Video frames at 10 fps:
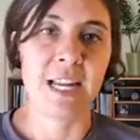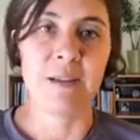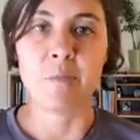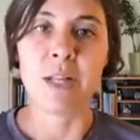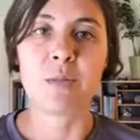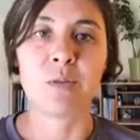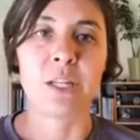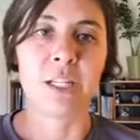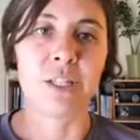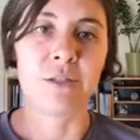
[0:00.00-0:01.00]
plus we're
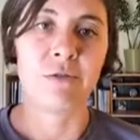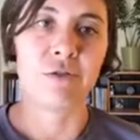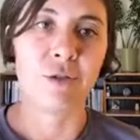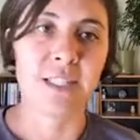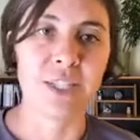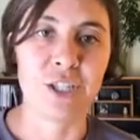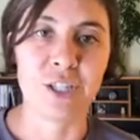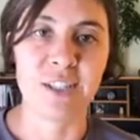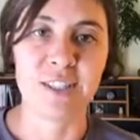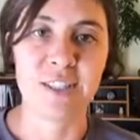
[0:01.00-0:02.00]
going to
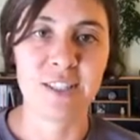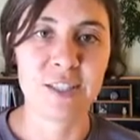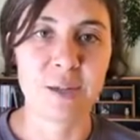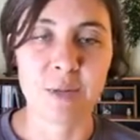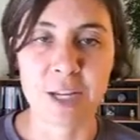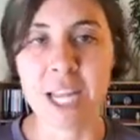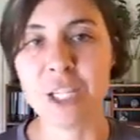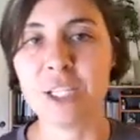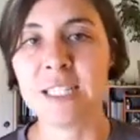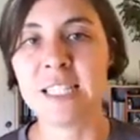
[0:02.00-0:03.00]
transition
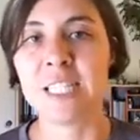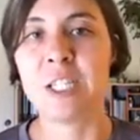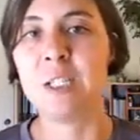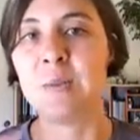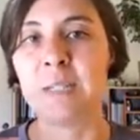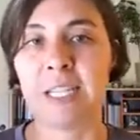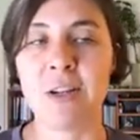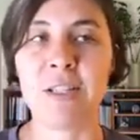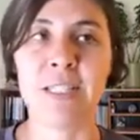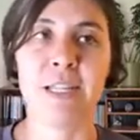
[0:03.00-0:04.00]
communication systems and
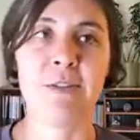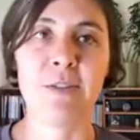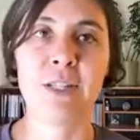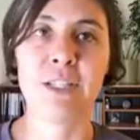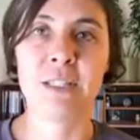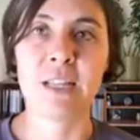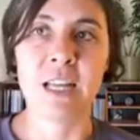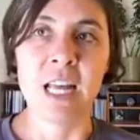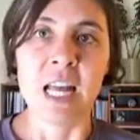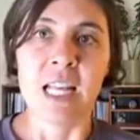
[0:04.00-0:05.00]
all this stuff. So
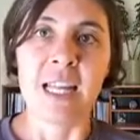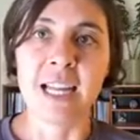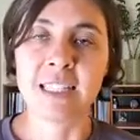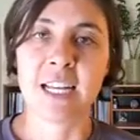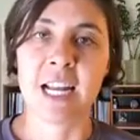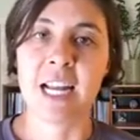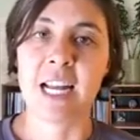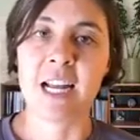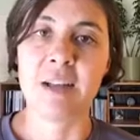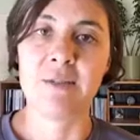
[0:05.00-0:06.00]
last
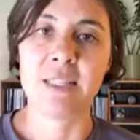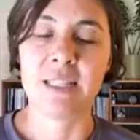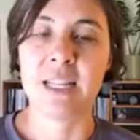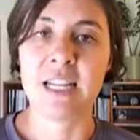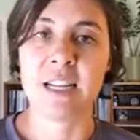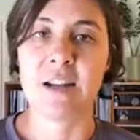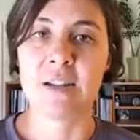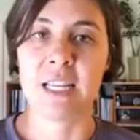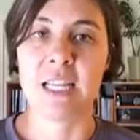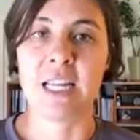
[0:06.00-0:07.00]
night I was sitting there
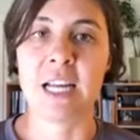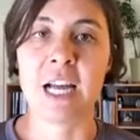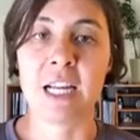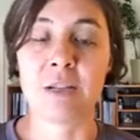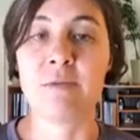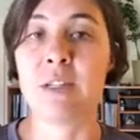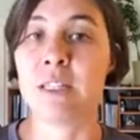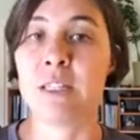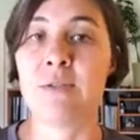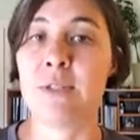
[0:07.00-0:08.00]
thinking I could
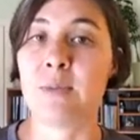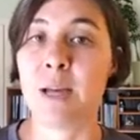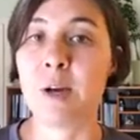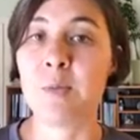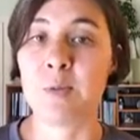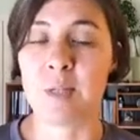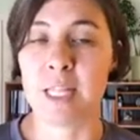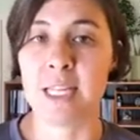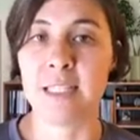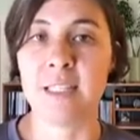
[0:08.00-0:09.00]
really use some help with
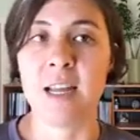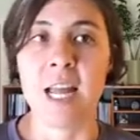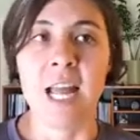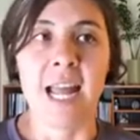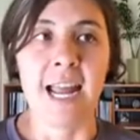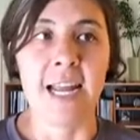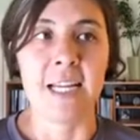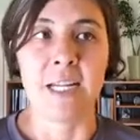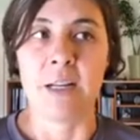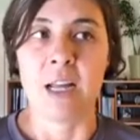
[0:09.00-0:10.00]
this.
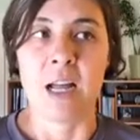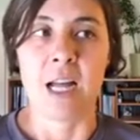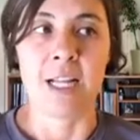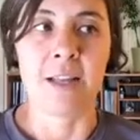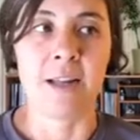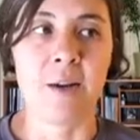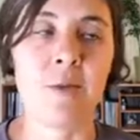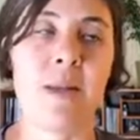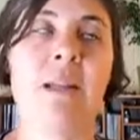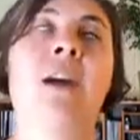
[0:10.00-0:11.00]
And I thought, oh
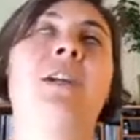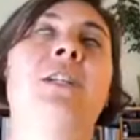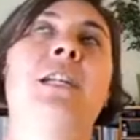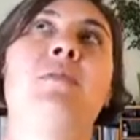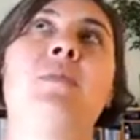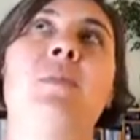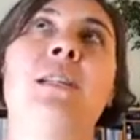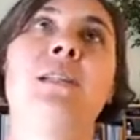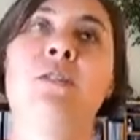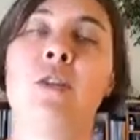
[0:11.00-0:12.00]
my gosh, it would
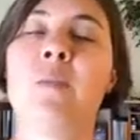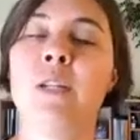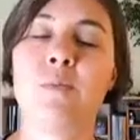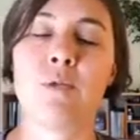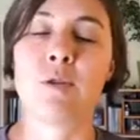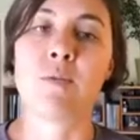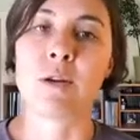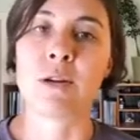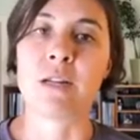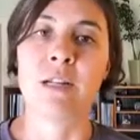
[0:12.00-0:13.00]
be so much more
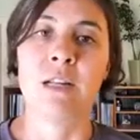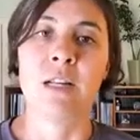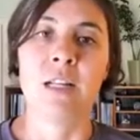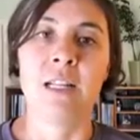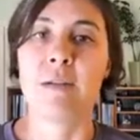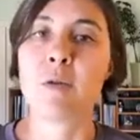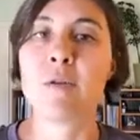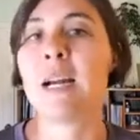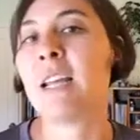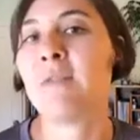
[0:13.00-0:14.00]
work. Like, where
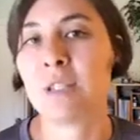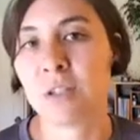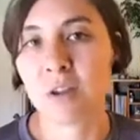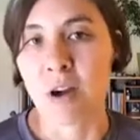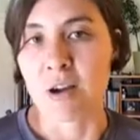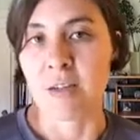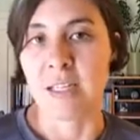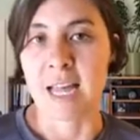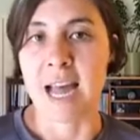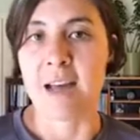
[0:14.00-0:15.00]
would I even start
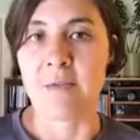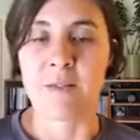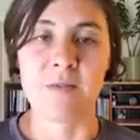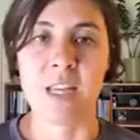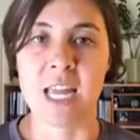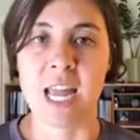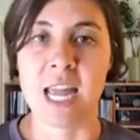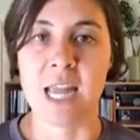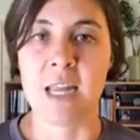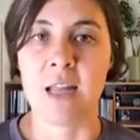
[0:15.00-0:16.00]
to have a VA